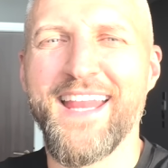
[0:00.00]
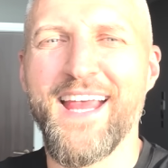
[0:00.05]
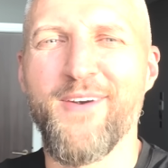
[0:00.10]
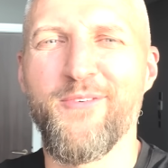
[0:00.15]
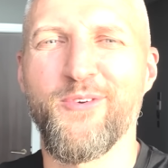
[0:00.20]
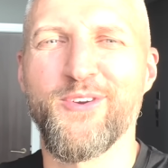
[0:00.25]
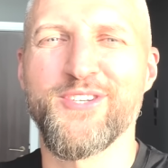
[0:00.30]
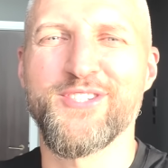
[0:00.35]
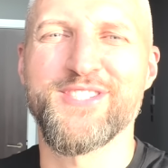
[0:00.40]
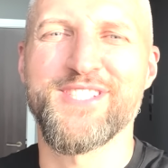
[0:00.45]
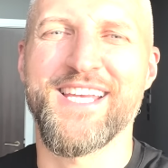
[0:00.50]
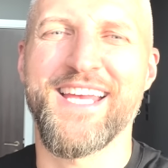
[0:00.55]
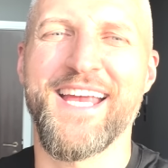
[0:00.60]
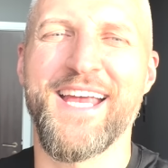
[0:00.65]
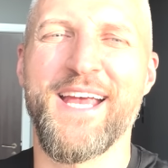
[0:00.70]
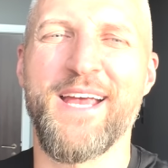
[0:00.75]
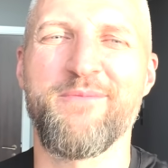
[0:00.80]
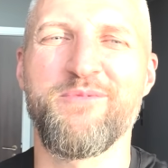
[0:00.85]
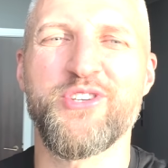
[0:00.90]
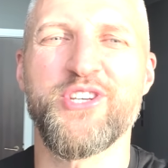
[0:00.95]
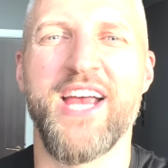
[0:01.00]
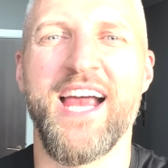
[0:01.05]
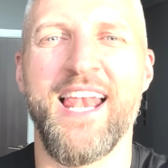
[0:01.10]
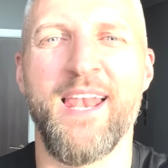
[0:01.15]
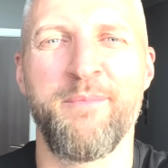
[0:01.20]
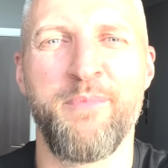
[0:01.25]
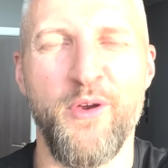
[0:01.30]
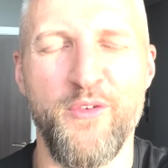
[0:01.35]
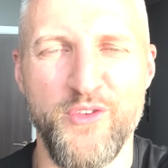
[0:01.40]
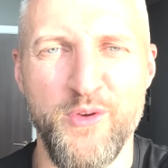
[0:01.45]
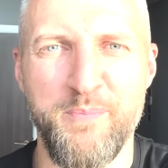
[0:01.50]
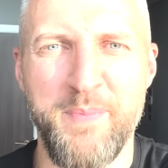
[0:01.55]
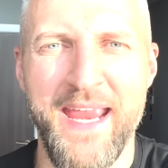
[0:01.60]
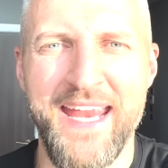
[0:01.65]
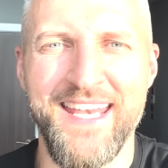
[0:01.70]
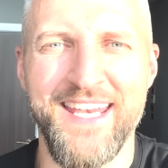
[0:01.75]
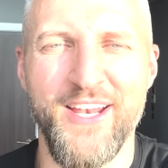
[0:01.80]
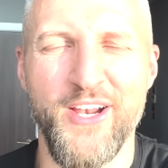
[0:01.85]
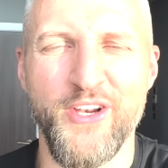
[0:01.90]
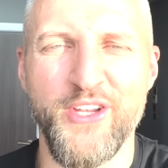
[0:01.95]
That was Shia LaBeouf's
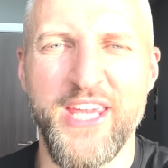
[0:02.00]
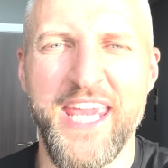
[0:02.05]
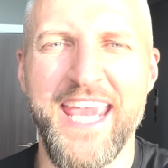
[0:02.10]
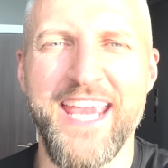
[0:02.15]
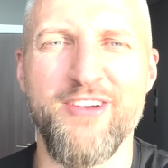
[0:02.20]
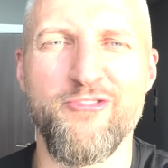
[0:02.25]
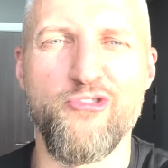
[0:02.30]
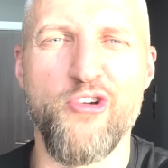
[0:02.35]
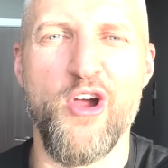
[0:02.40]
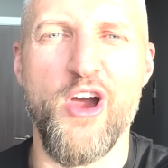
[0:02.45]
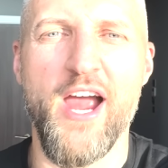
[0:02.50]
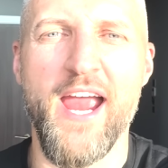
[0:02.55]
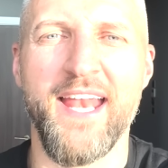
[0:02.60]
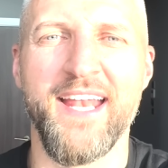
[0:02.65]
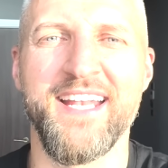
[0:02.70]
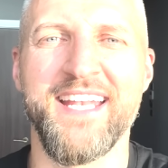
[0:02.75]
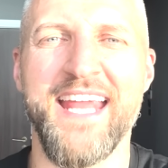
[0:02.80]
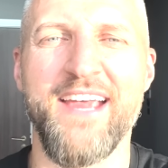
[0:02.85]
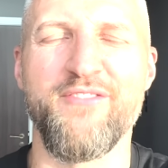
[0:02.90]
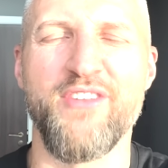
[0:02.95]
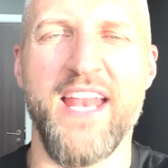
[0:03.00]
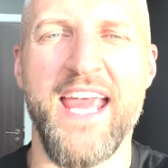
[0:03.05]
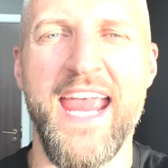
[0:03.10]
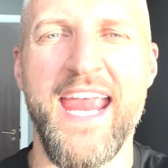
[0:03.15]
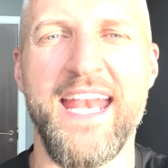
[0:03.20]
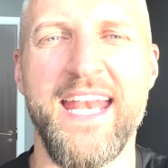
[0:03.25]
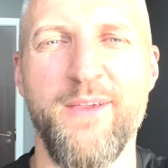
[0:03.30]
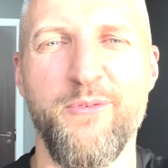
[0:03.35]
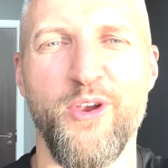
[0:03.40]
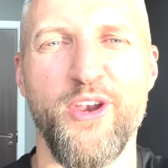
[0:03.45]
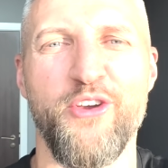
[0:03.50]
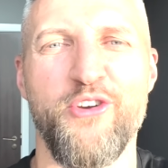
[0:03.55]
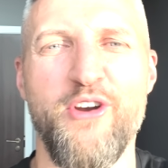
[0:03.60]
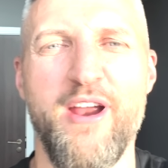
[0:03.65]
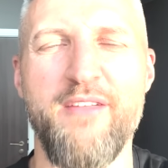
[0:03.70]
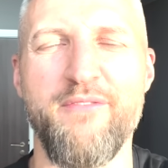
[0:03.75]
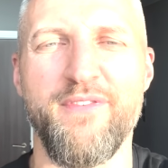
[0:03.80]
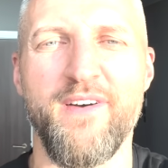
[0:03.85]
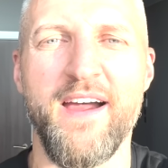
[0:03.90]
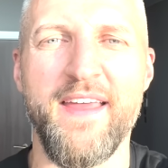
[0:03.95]
opinion on King Ryan and Devin Haney. What a
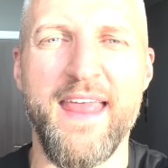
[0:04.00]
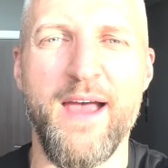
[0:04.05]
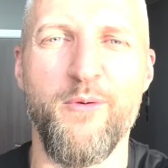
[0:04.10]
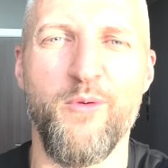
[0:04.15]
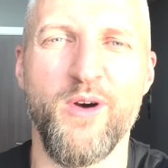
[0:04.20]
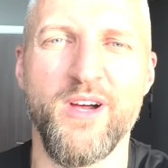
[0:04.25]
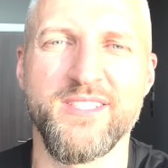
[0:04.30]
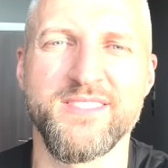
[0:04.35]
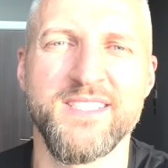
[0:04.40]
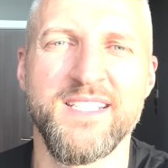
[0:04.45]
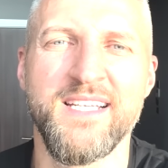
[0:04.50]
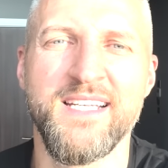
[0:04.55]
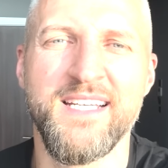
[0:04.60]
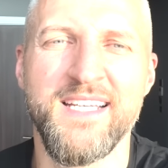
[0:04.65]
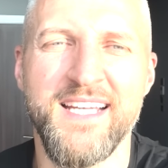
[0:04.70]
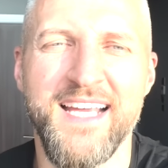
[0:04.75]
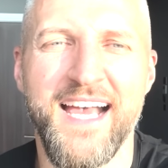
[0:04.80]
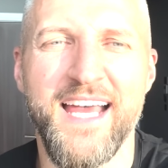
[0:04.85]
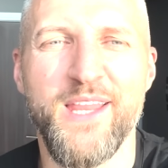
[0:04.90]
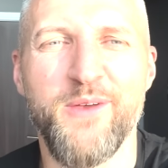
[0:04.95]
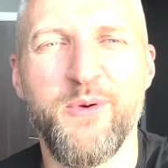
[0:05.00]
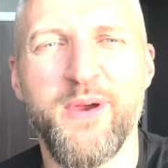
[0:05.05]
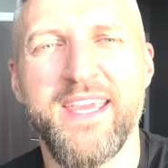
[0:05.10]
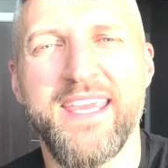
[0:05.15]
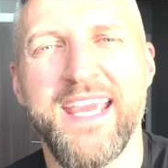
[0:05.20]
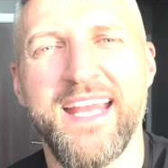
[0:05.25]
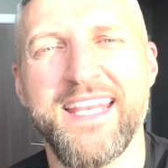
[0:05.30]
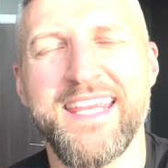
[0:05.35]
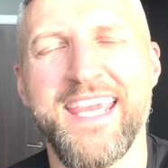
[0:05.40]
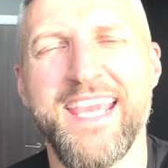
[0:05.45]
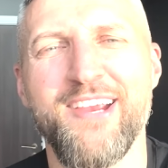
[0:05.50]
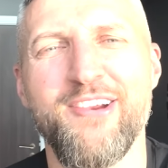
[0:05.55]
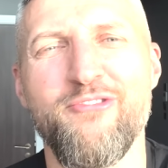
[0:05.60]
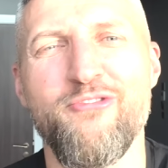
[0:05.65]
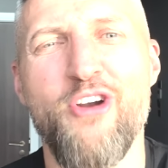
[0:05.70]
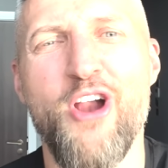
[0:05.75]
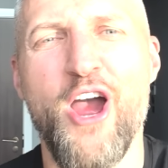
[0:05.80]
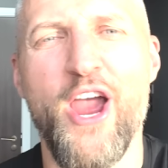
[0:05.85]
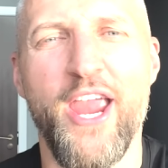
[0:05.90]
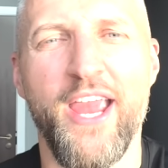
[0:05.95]
great fight that was at the weekend. King
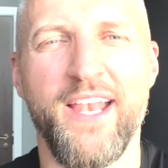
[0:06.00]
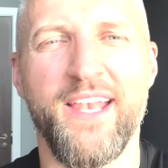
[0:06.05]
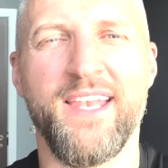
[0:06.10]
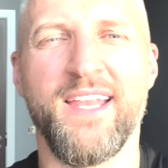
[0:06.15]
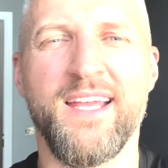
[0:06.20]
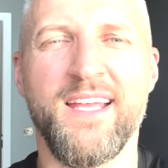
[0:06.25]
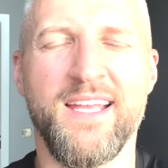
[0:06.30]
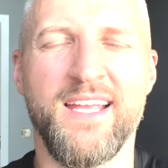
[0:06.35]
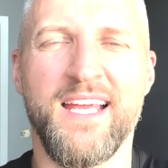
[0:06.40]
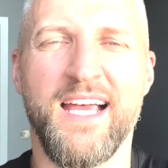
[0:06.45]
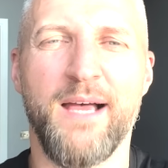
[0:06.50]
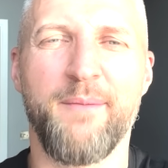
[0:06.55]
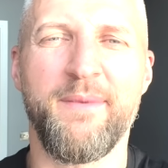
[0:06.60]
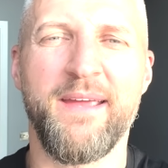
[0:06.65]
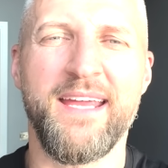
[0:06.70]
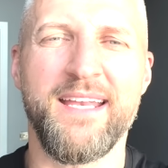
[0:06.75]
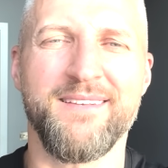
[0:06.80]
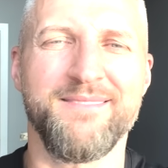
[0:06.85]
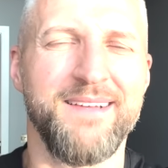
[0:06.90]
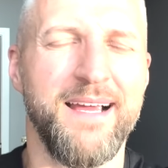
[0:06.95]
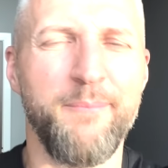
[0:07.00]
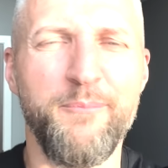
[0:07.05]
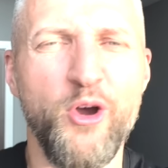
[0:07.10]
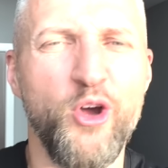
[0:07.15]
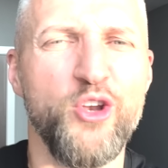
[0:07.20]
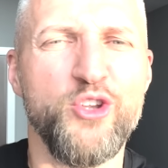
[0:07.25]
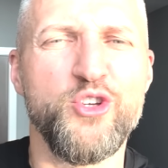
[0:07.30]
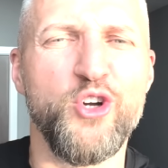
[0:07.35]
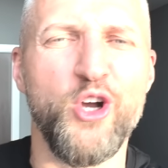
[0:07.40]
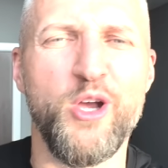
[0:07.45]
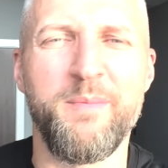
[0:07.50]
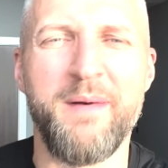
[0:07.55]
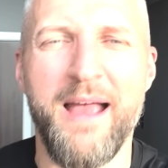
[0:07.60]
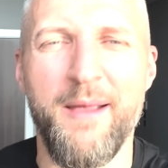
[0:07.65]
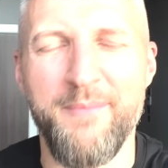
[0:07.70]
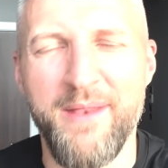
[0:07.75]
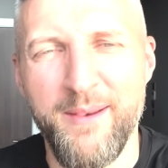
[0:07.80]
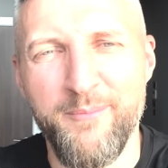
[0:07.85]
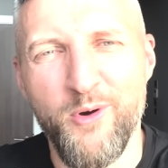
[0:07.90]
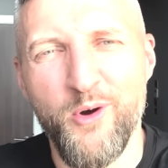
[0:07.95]
Ryan, I mean, I'm not going to talk about
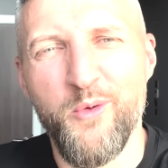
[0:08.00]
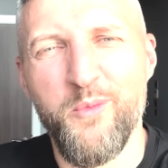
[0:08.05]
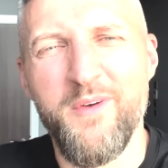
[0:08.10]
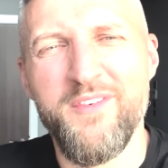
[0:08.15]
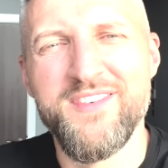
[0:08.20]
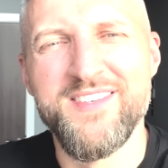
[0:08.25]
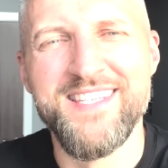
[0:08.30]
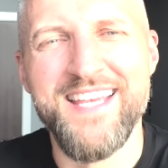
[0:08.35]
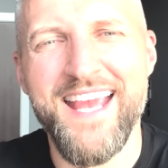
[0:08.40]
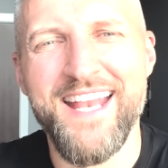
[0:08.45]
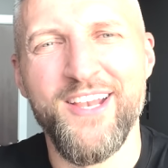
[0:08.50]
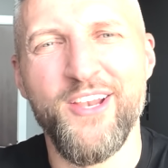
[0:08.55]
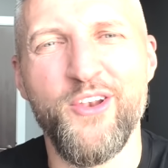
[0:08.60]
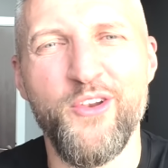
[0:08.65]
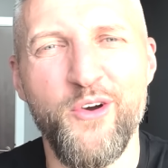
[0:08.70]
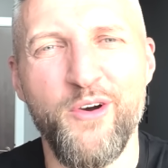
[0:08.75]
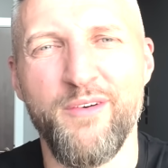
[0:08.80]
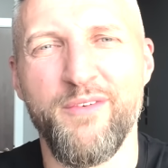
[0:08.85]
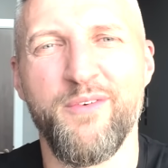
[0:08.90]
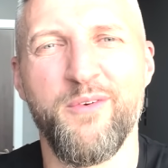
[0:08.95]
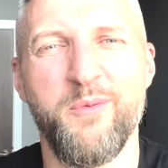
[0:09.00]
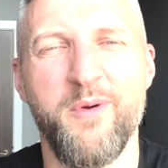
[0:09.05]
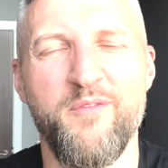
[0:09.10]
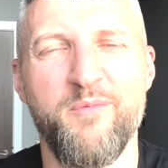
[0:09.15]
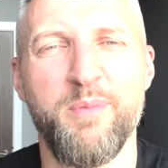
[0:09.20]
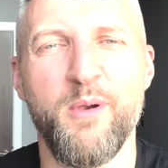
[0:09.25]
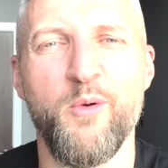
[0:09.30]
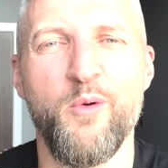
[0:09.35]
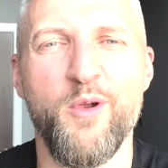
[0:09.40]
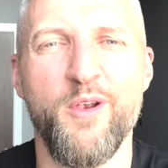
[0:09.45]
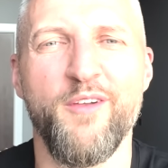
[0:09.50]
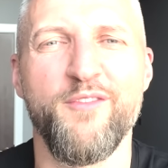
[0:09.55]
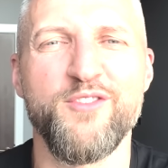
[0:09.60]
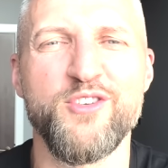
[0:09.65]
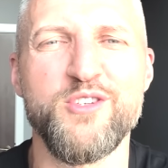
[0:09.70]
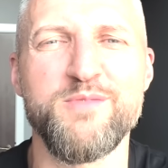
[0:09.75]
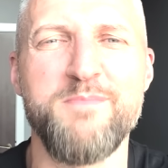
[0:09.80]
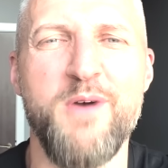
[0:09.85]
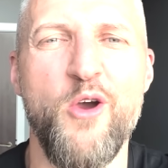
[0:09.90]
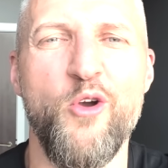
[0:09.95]
him anymore. We've said enough. We've blew enough
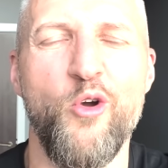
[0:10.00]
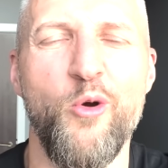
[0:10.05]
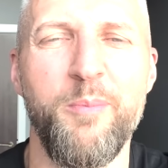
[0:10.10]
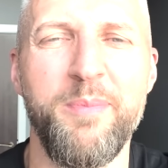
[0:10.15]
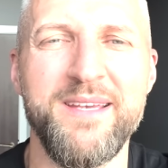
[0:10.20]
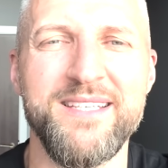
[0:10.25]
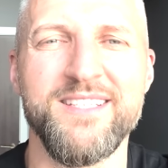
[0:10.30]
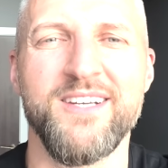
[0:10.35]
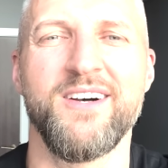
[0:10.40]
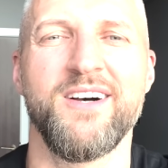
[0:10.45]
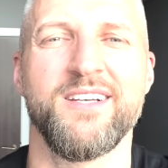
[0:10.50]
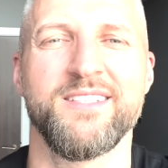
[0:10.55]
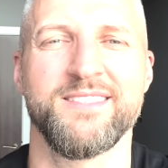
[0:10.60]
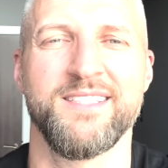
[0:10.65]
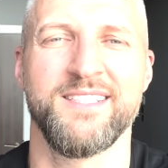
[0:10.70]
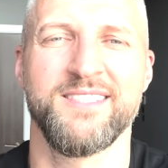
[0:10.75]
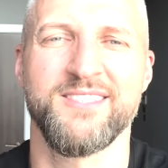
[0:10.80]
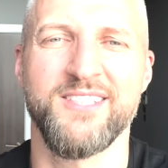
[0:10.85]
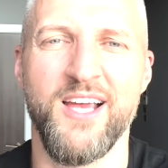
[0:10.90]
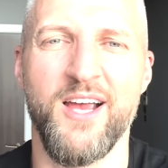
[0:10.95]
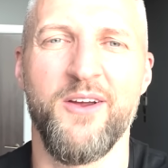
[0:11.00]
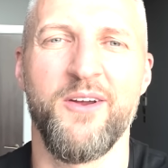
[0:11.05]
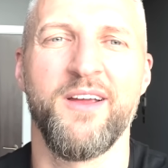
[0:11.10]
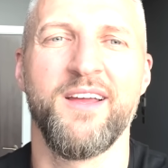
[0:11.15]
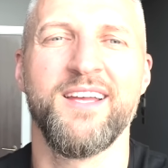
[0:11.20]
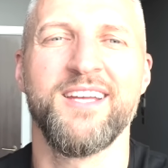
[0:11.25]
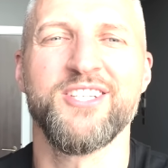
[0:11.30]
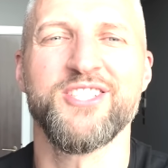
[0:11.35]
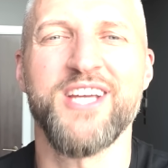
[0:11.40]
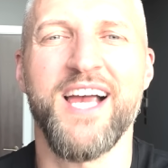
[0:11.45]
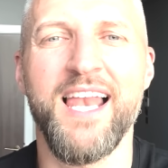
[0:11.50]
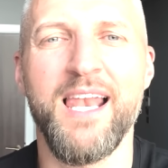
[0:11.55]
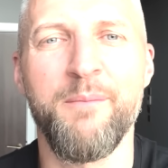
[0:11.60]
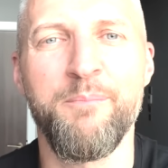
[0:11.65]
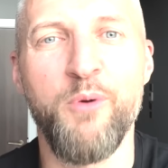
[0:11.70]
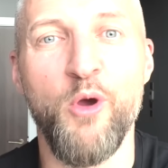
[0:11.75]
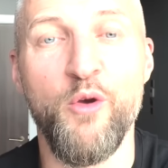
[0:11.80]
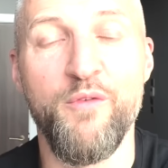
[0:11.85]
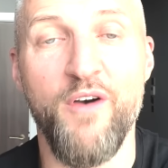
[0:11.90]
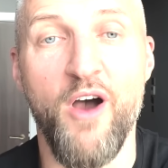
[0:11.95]
smoke up his arse. So Shia
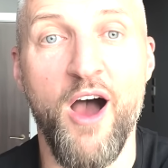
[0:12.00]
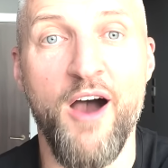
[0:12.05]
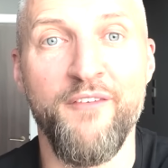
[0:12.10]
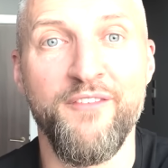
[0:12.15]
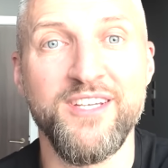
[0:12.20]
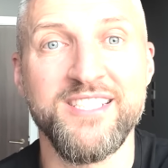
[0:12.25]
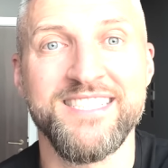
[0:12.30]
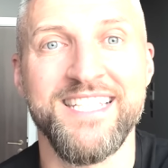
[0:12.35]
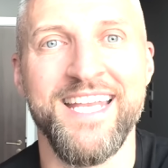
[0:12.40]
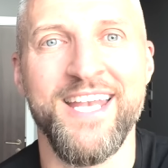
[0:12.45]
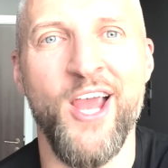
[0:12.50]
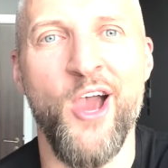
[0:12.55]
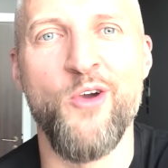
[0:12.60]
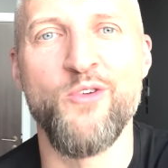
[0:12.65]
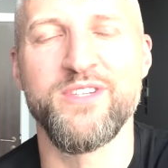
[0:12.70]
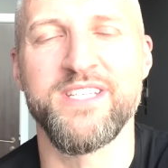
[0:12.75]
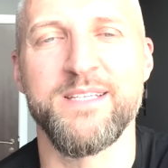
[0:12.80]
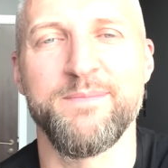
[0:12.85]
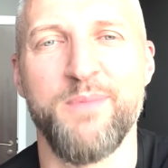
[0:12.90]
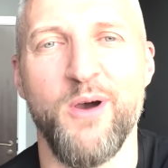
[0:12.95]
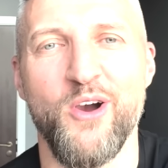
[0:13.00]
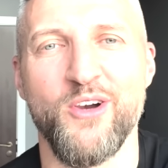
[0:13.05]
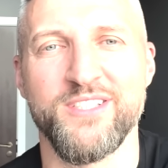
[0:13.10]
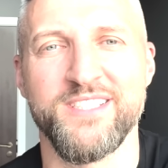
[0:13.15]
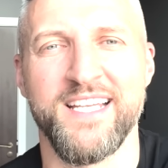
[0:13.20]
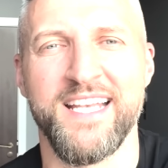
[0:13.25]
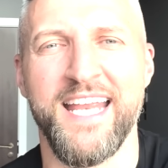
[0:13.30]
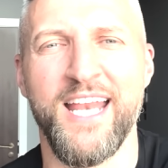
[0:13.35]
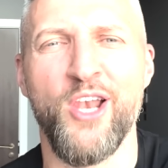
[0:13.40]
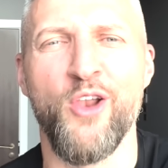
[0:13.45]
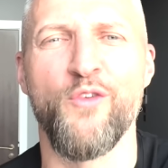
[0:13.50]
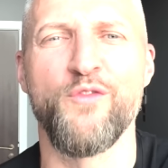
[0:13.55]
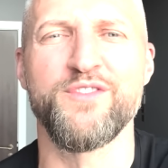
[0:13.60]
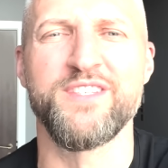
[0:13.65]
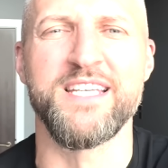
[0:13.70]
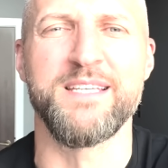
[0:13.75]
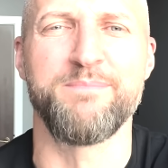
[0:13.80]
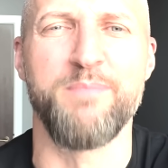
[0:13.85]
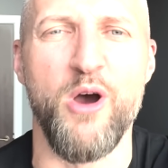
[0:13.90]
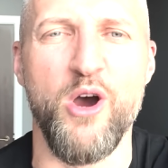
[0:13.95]
LaBeouf obviously knows his boxing. He loves
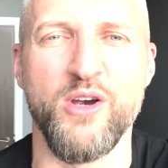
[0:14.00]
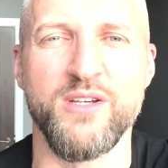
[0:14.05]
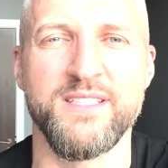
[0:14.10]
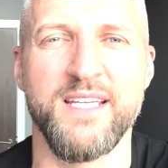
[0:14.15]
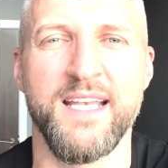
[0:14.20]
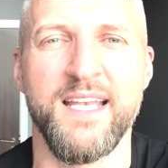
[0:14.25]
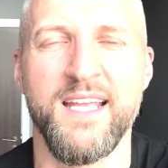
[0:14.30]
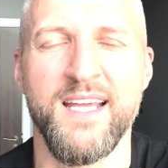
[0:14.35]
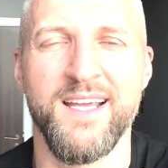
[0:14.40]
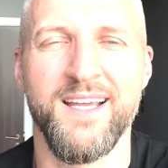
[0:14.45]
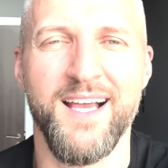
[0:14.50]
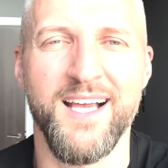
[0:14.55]
his boxing.